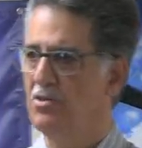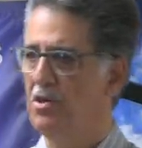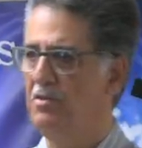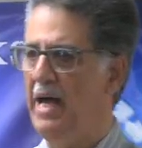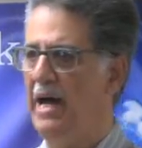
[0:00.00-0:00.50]

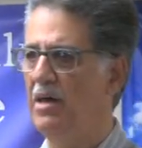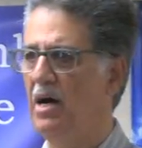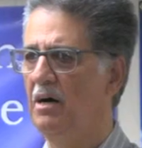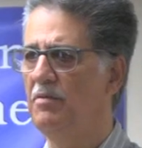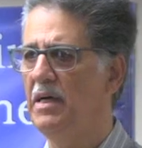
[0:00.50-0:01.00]
to that
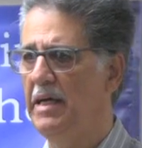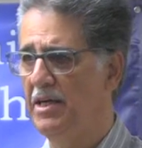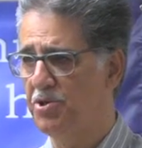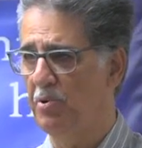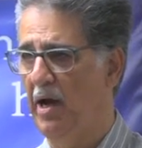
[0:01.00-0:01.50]
of
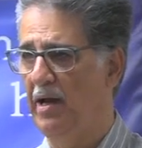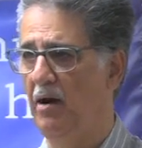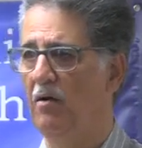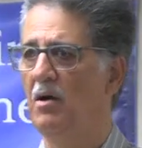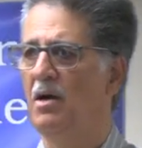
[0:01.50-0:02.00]

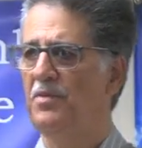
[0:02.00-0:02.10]
Israel,